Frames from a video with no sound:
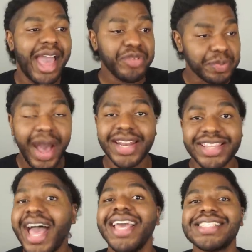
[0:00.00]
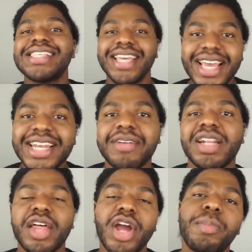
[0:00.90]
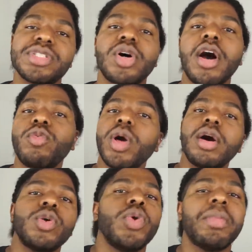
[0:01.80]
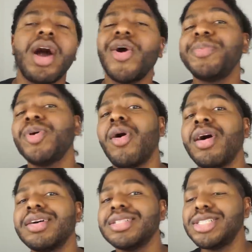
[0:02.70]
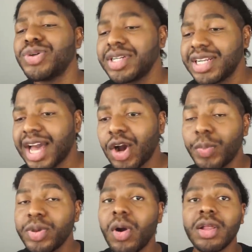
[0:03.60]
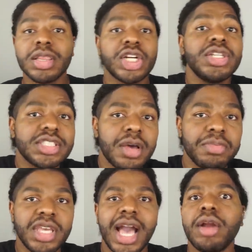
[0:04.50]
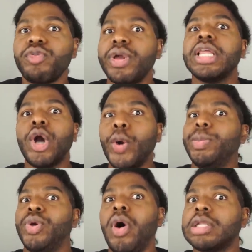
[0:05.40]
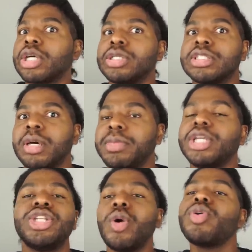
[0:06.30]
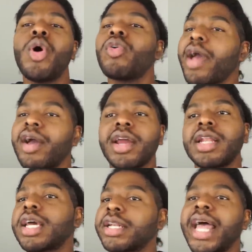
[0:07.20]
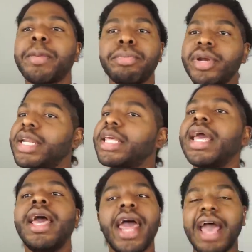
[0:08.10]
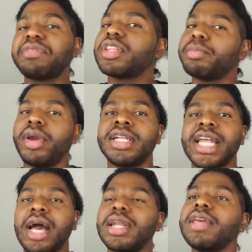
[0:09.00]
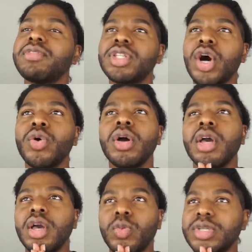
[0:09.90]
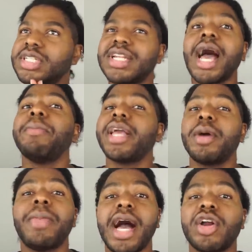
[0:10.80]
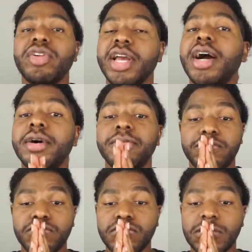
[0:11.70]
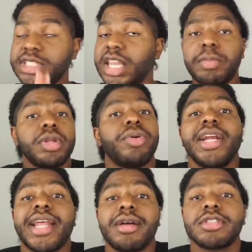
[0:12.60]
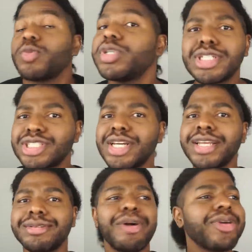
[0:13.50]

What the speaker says: everybody, that is the end of another episode of Will on a Whim. I hope you all enjoyed it. I hope you all learned something. I really hope you all learned something. Don't go around here looking like Britney after the breakdown, even though we should not make a mockery of celebrity breakdowns. We just shouldn't,